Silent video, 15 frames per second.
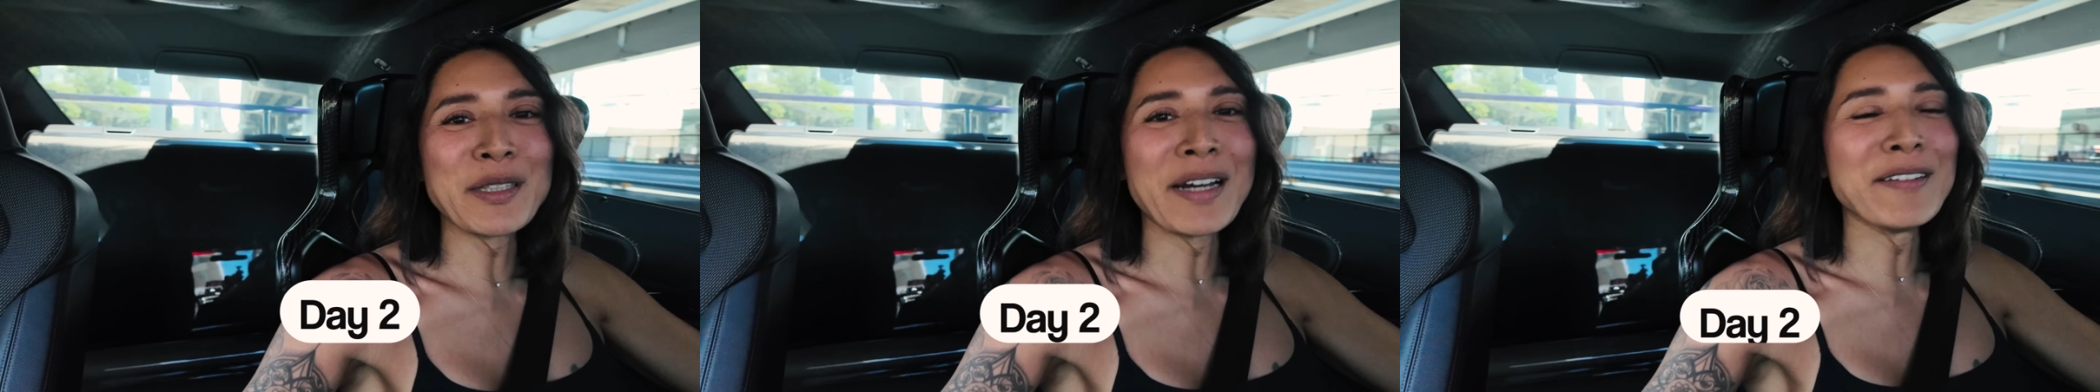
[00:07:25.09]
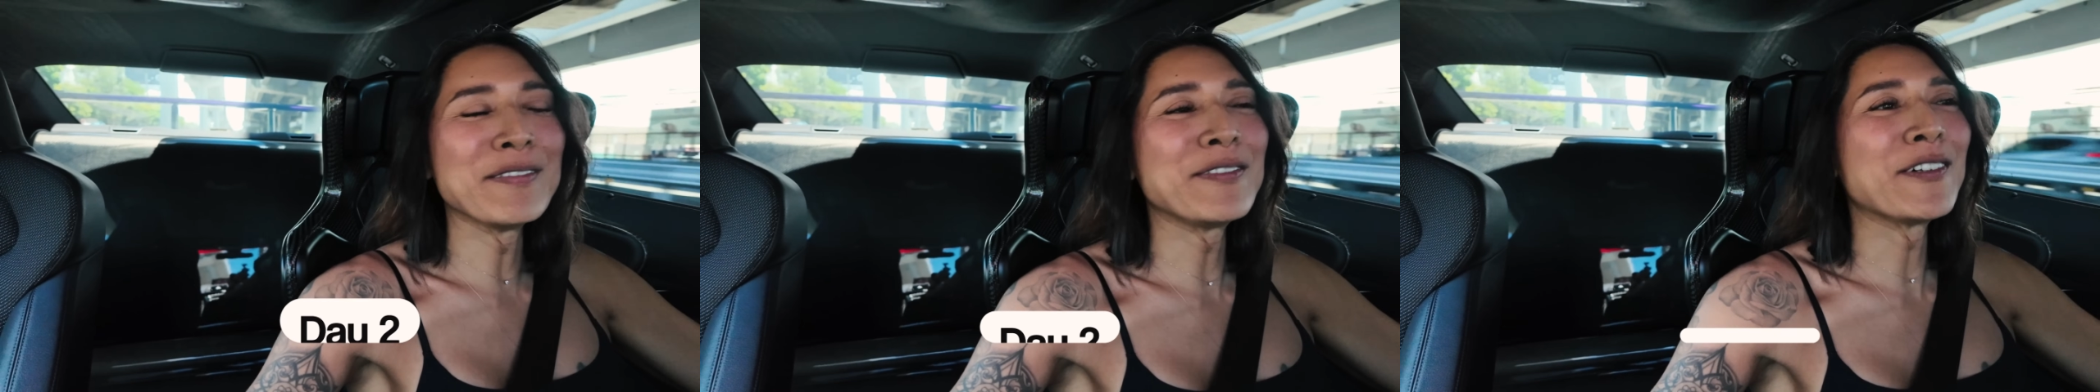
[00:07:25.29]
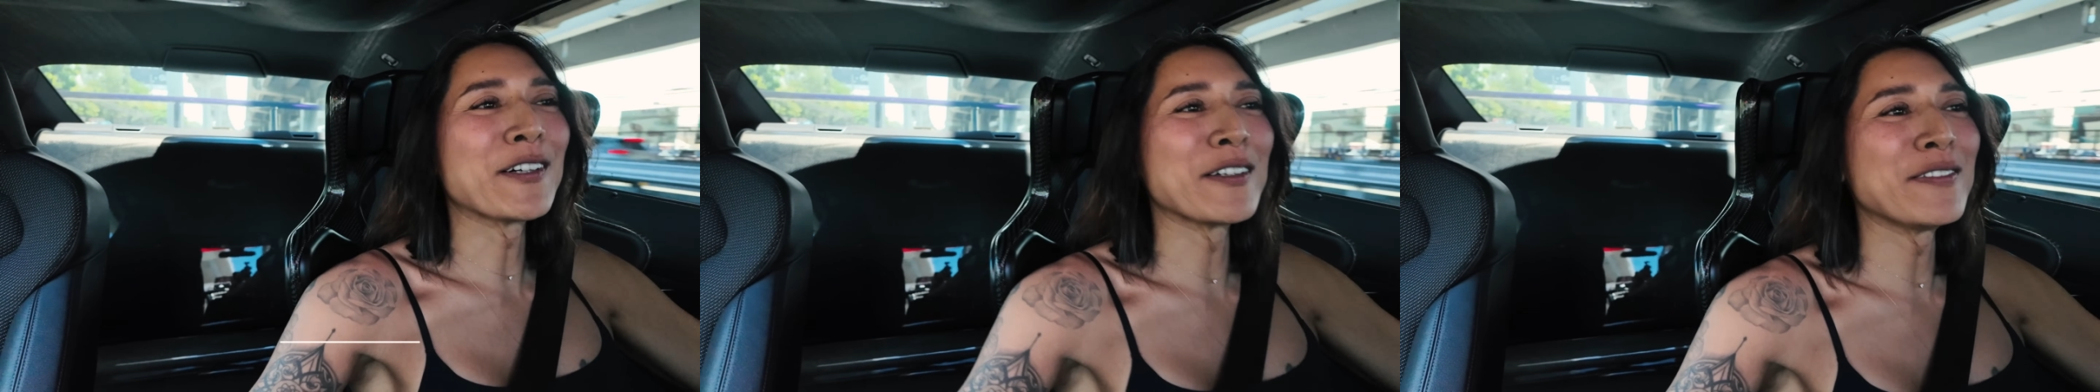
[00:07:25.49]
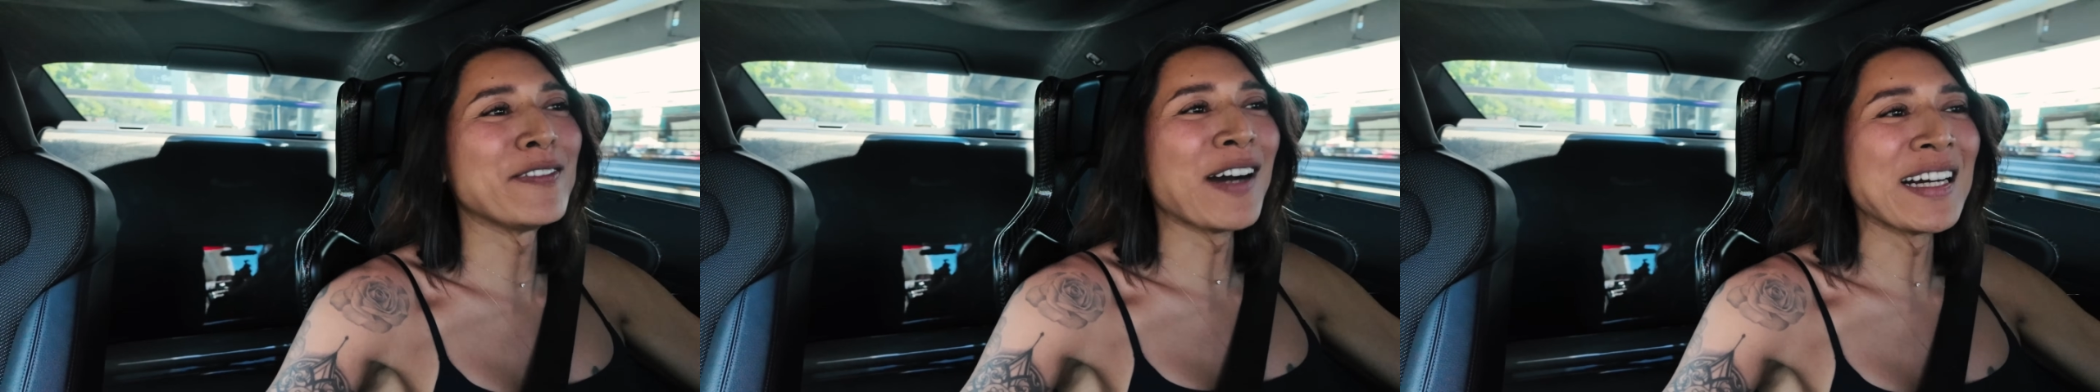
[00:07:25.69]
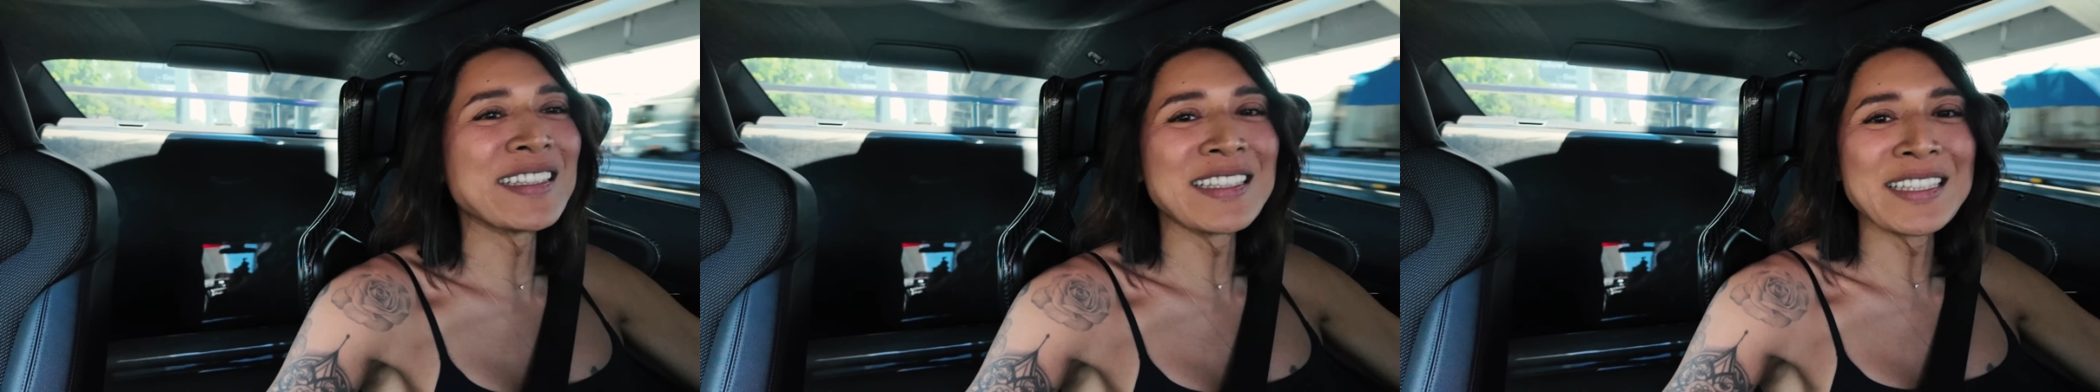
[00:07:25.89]
M four
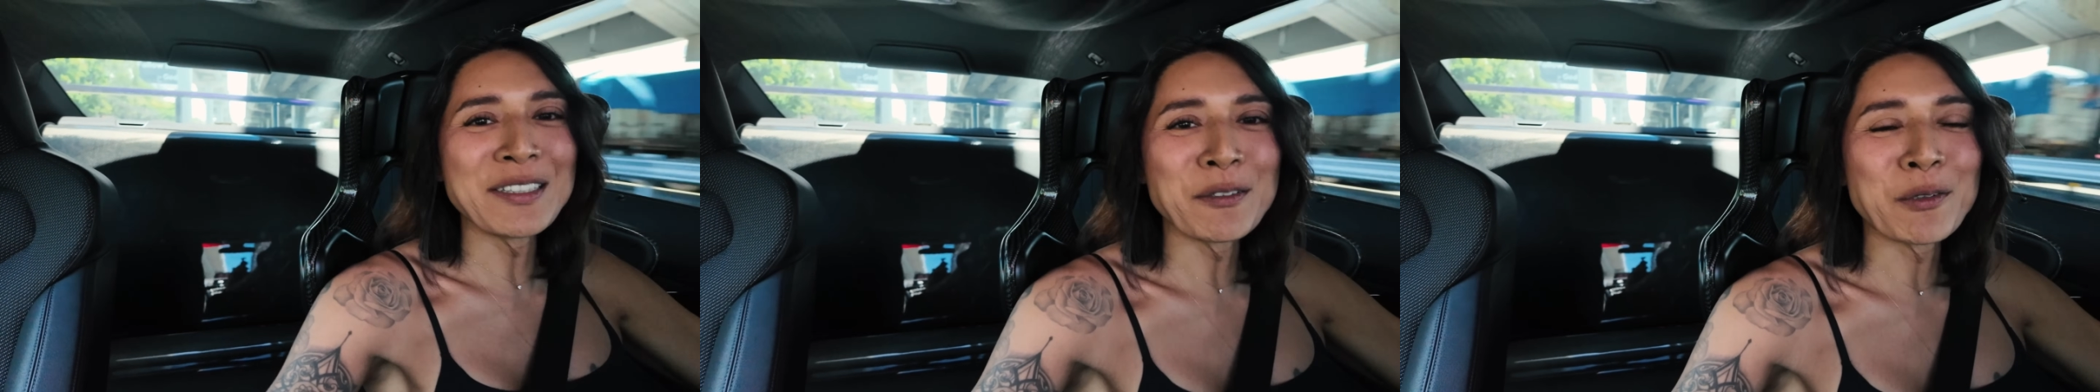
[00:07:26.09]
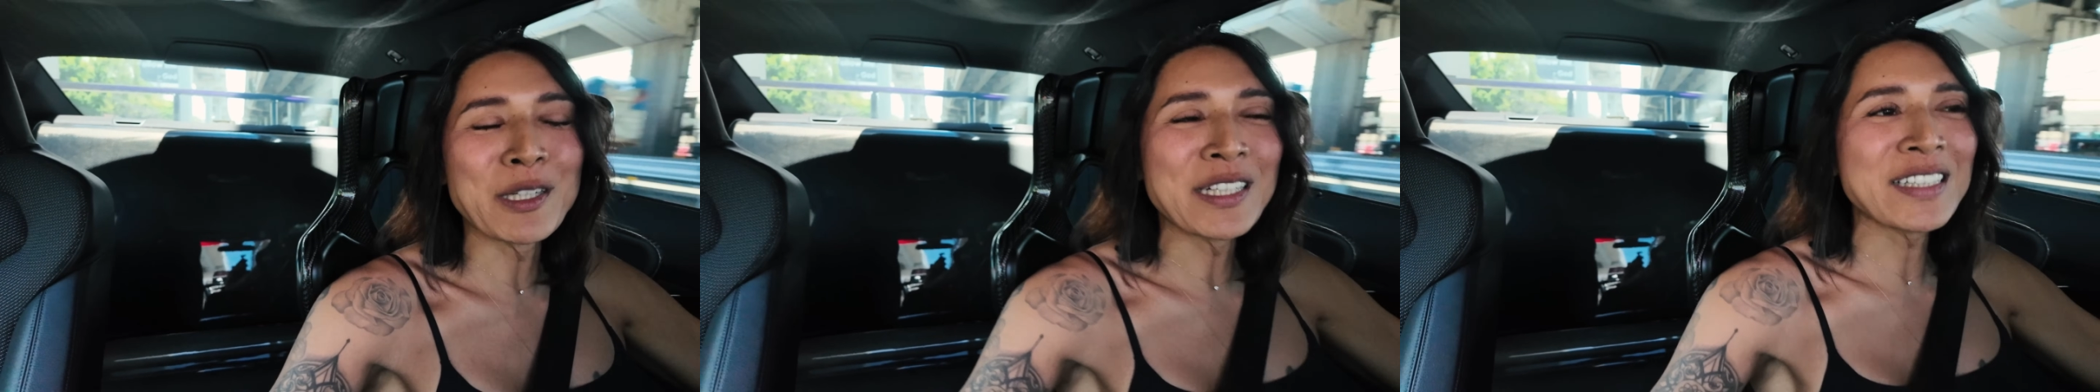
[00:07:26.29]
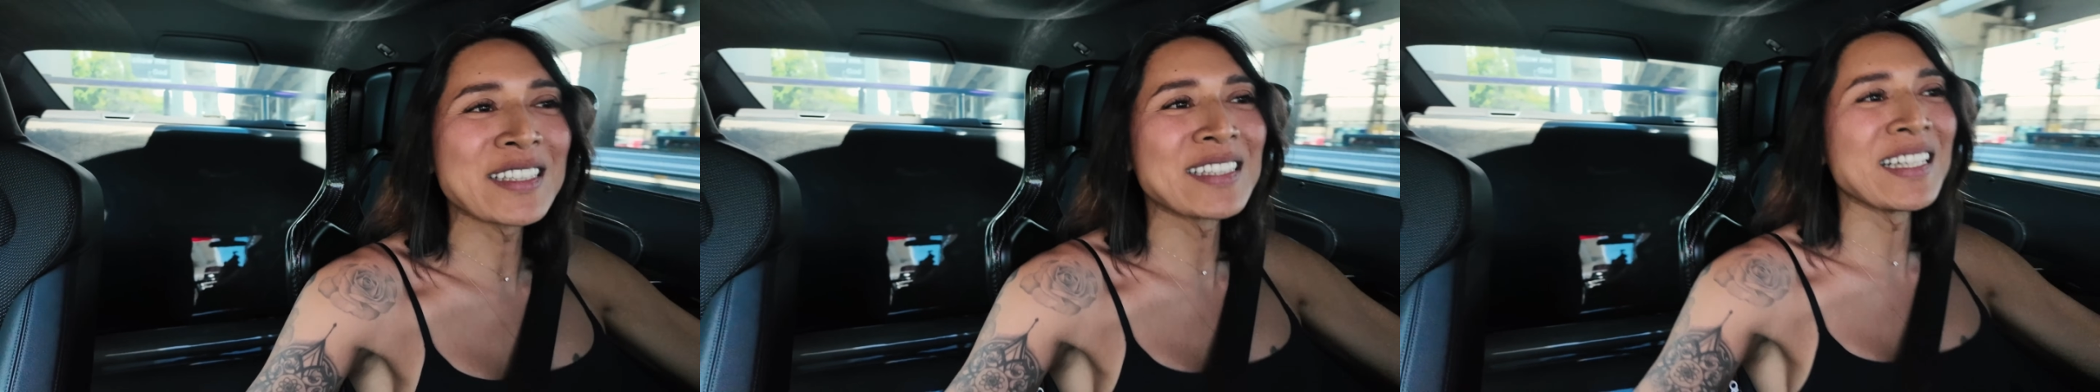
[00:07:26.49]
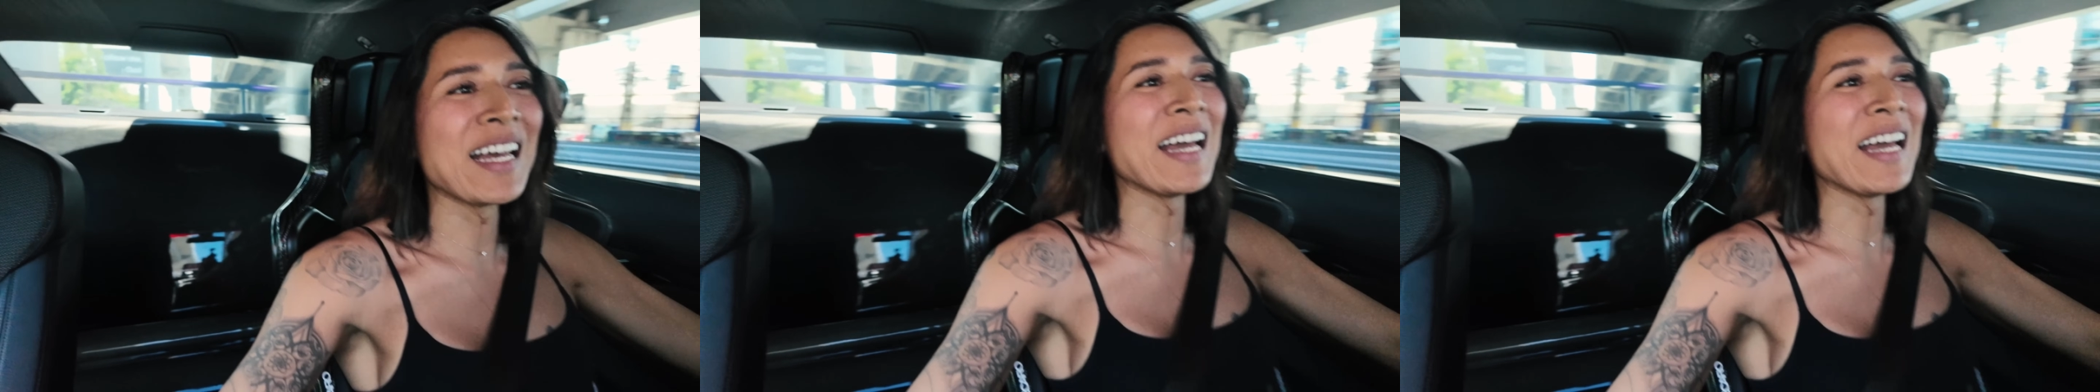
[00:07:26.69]
finally works,